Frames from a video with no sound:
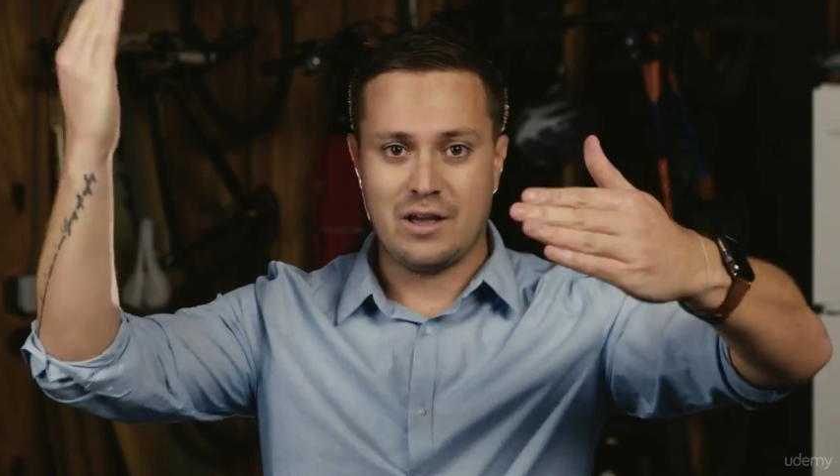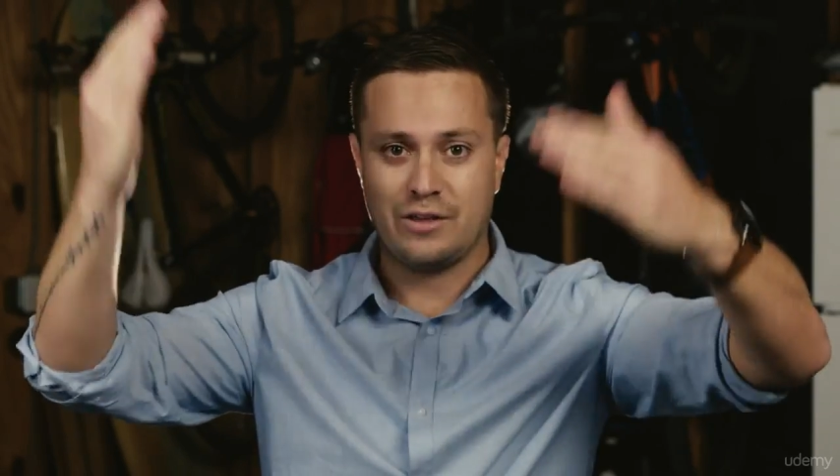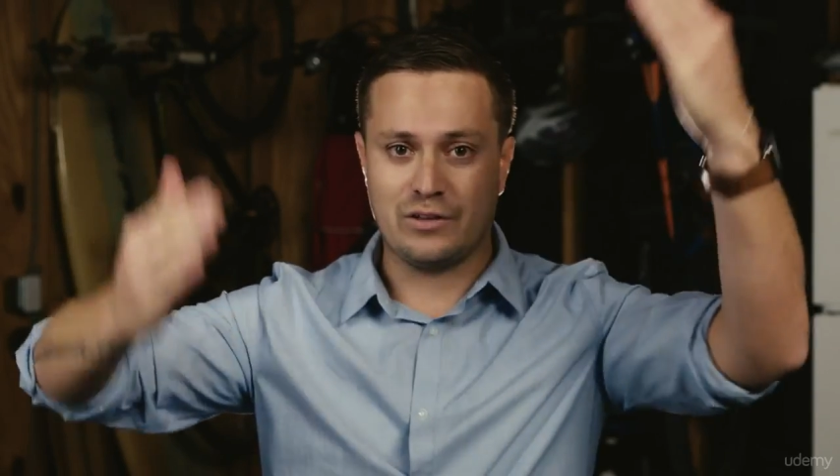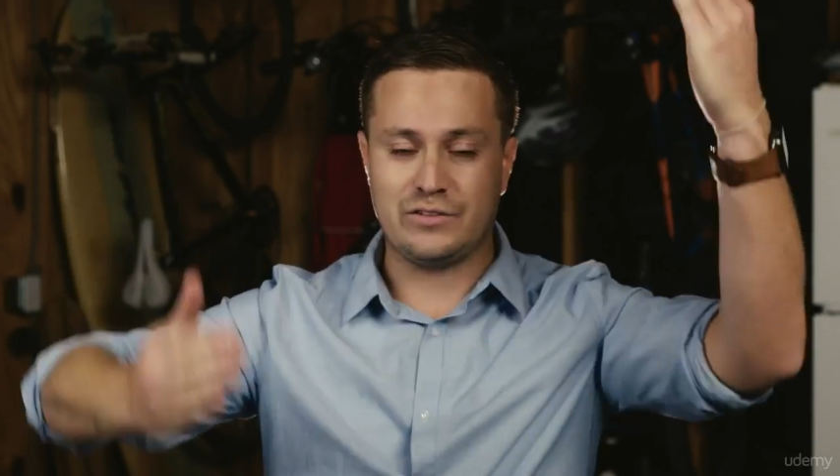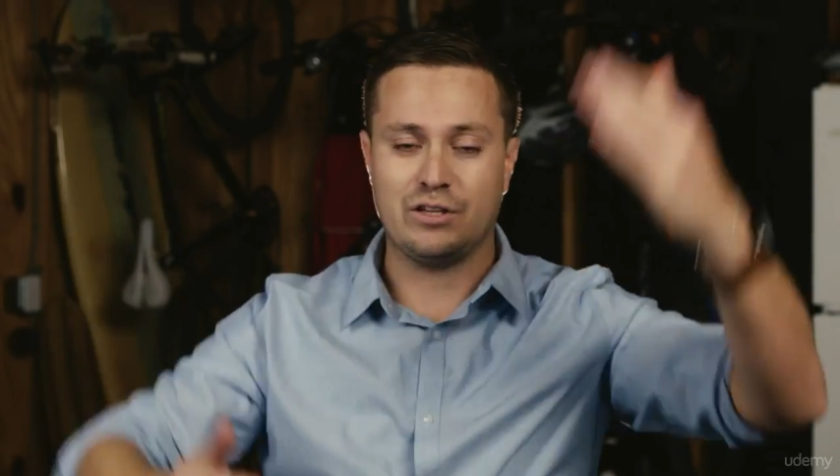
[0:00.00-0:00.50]

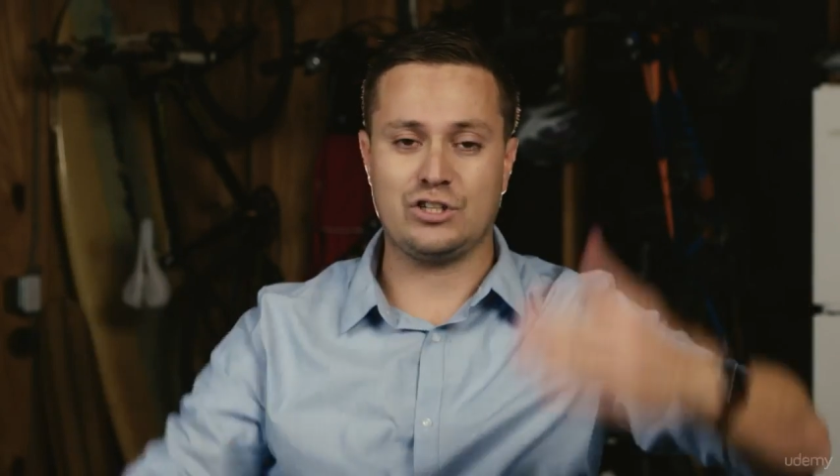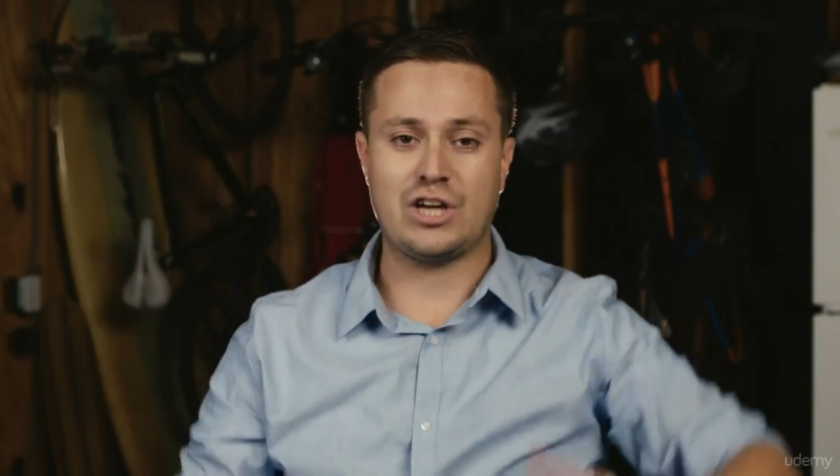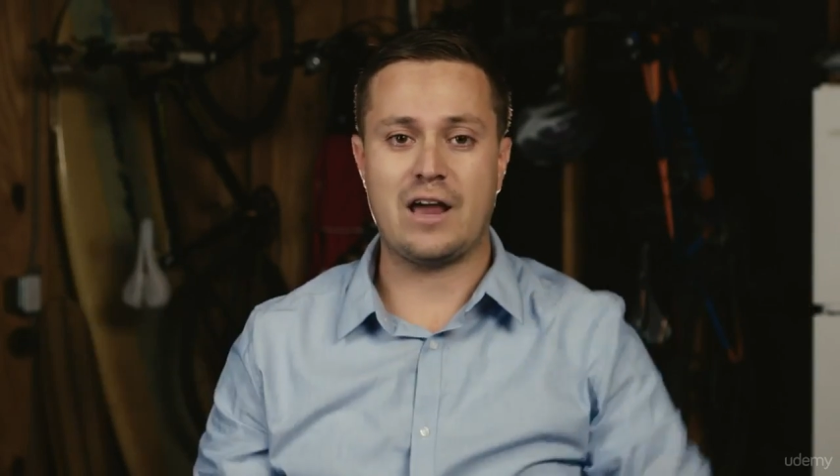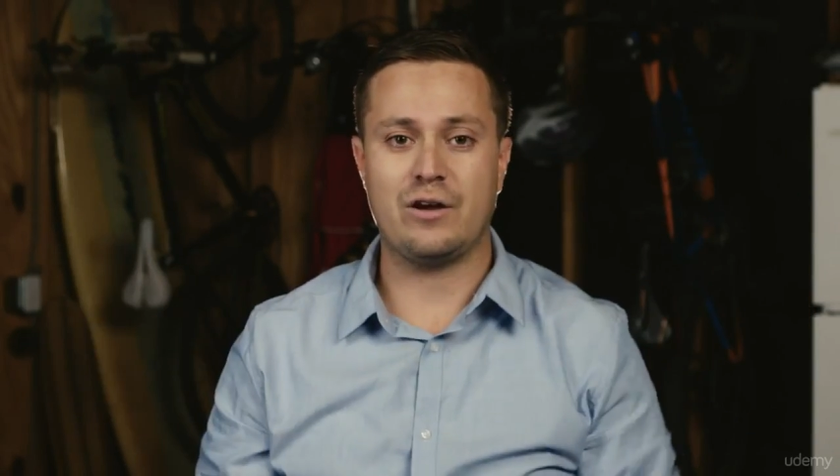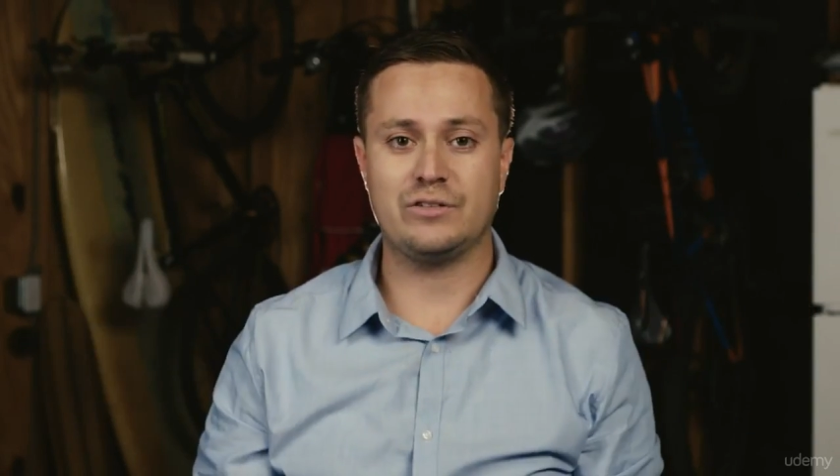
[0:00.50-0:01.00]
You can see the
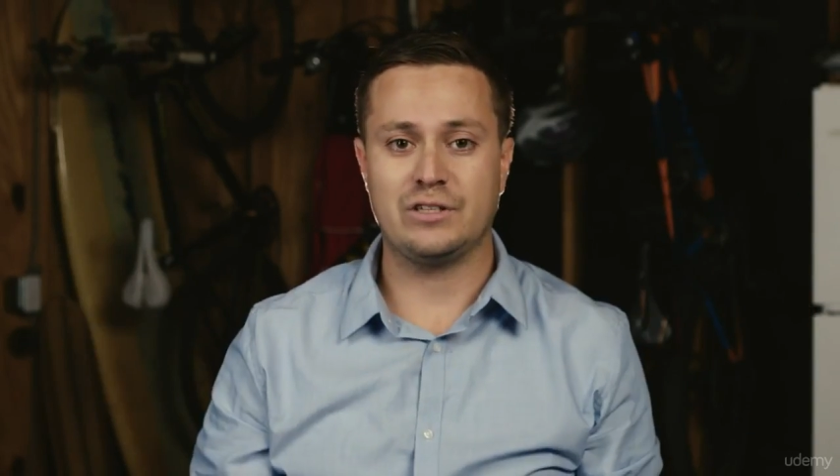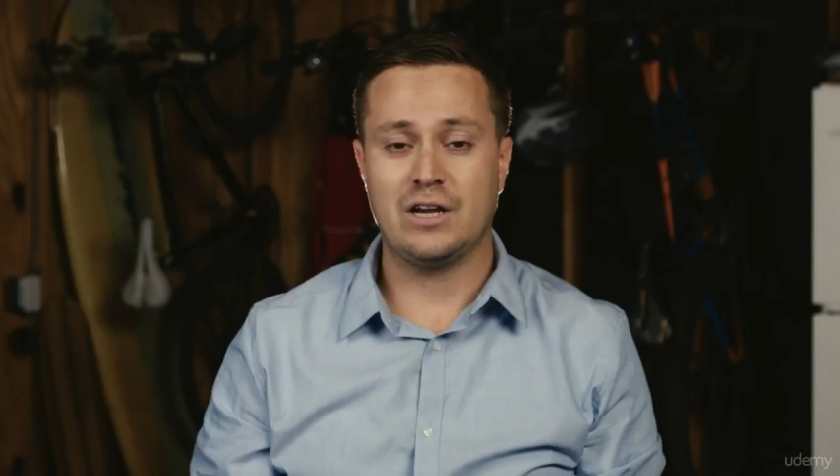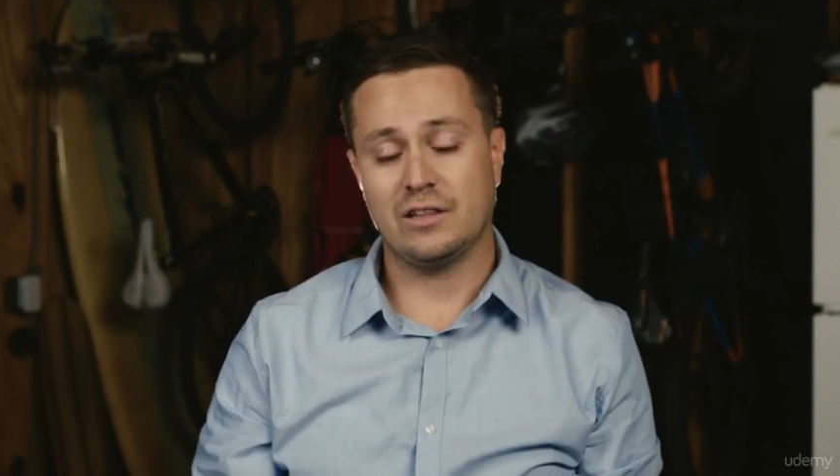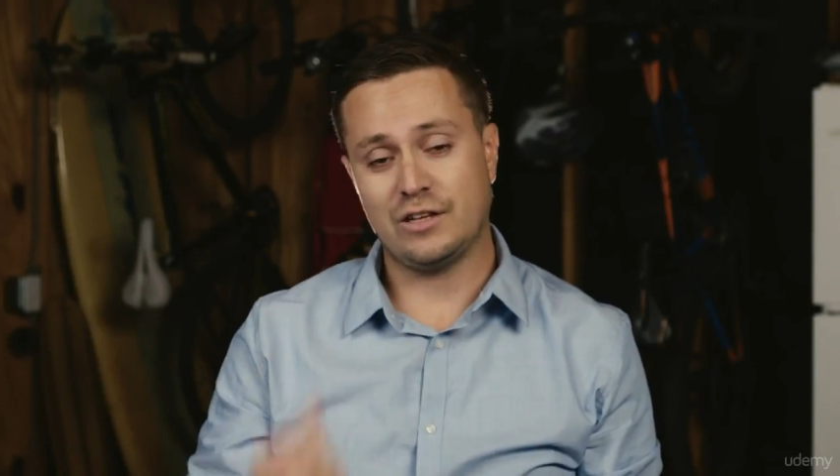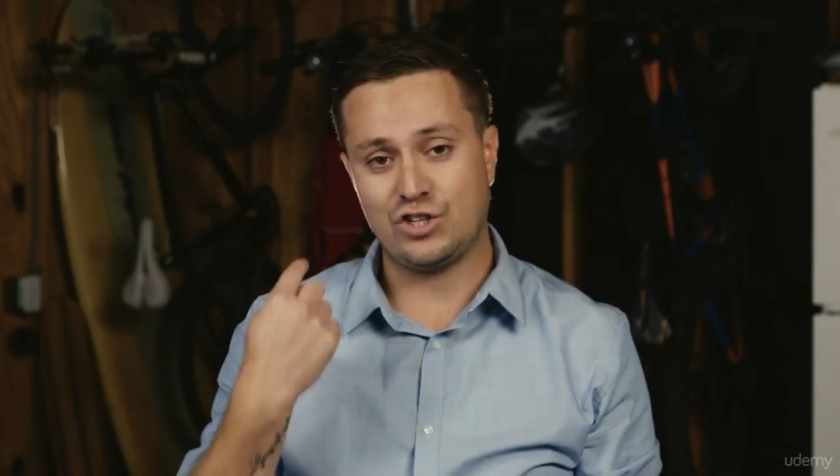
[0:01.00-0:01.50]
shadows.
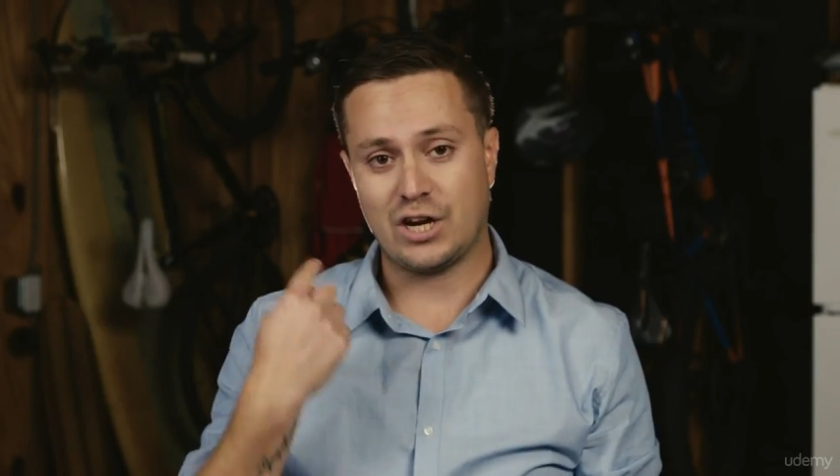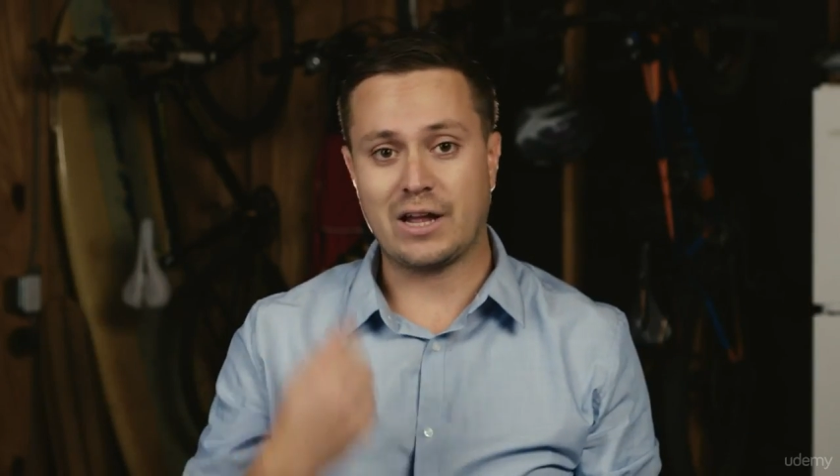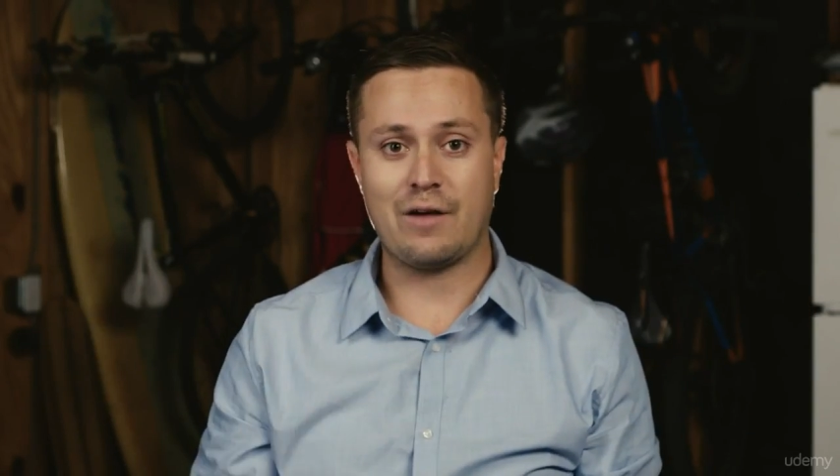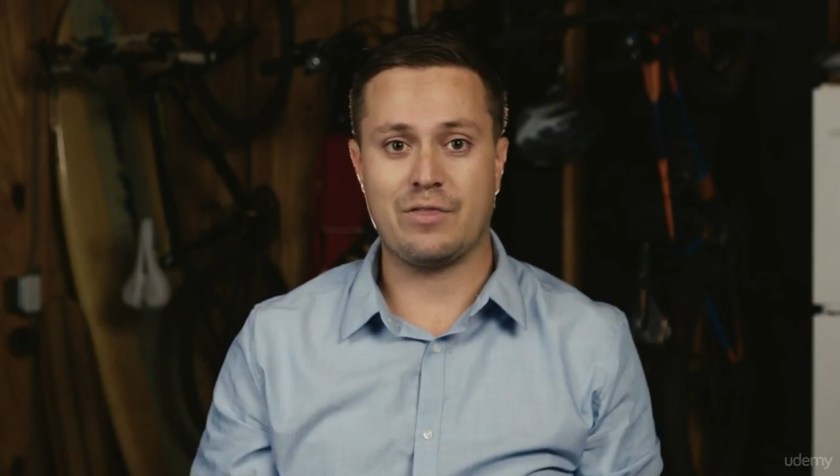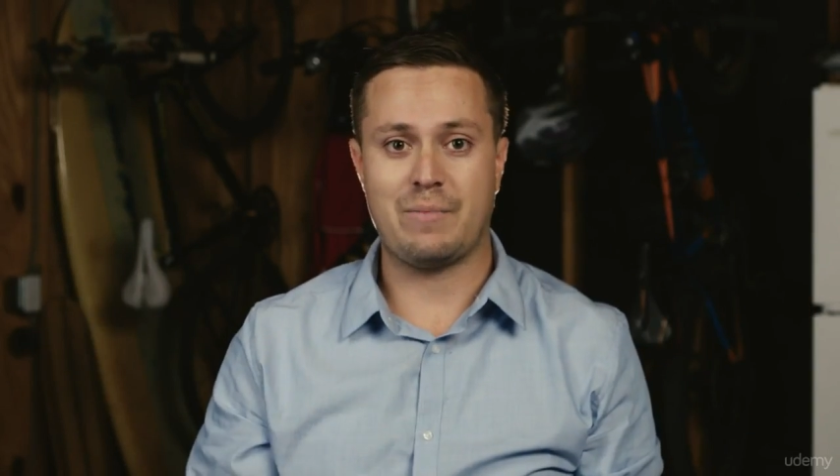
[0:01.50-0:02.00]
Let's check
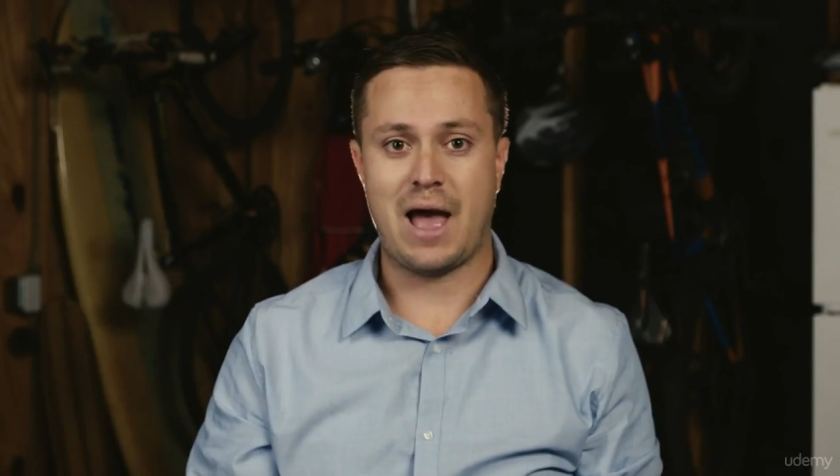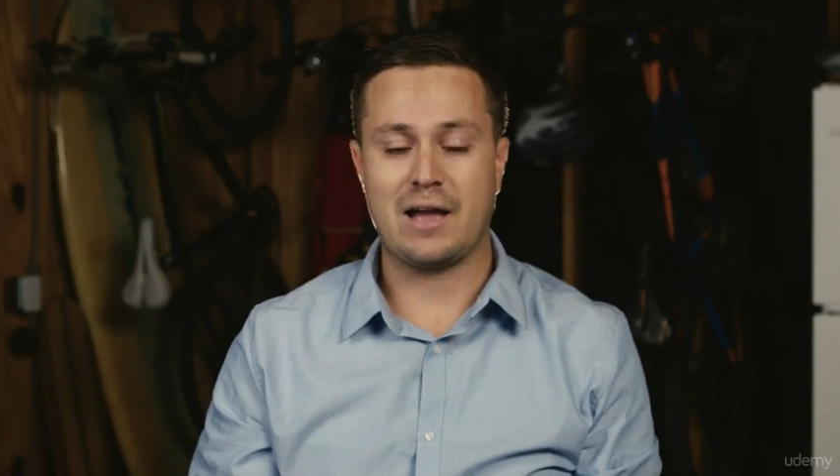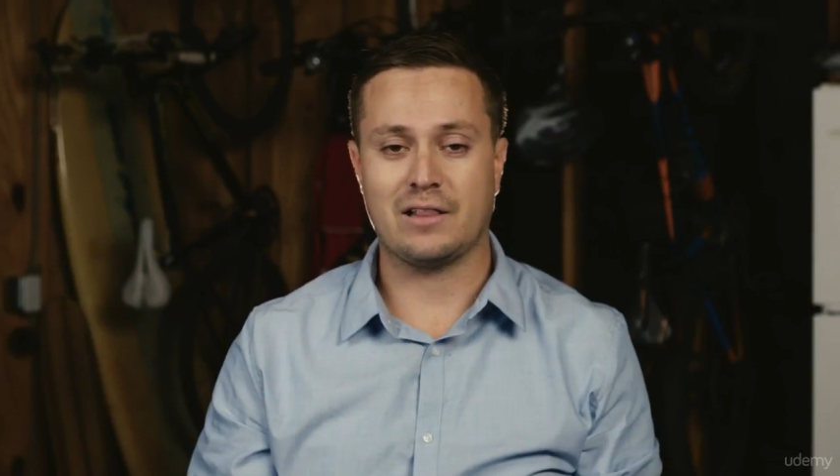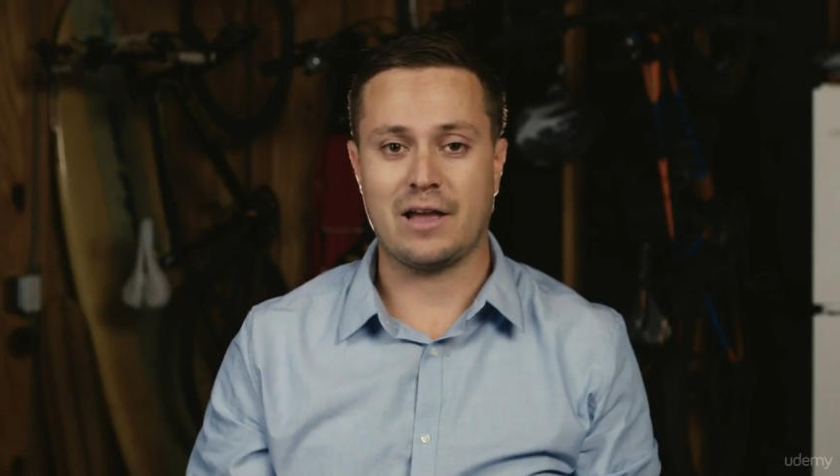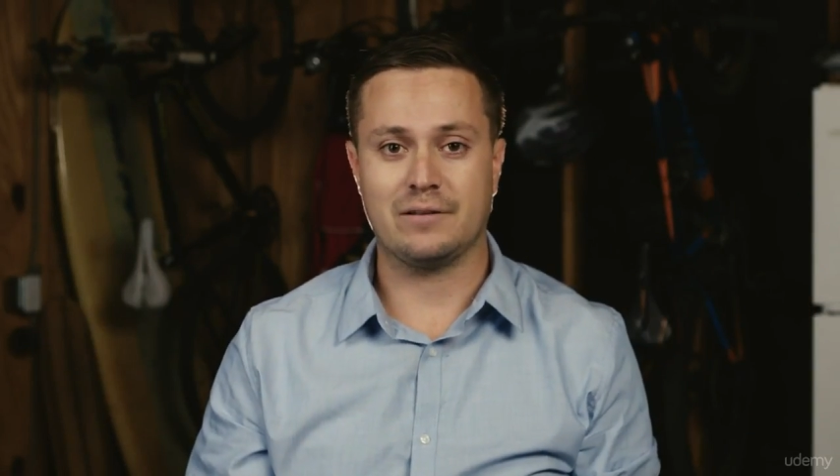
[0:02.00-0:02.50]
out the
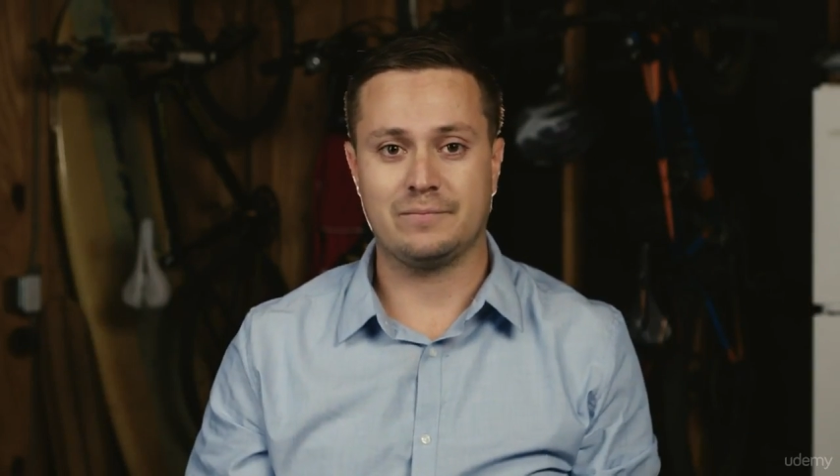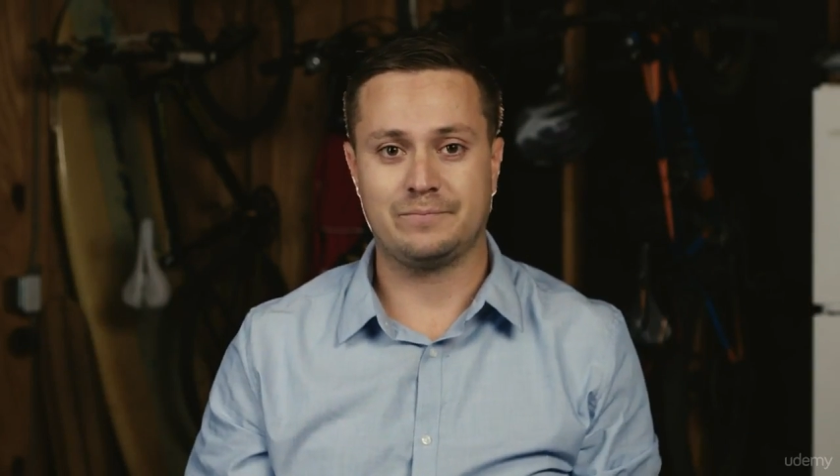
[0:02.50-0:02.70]
backlight.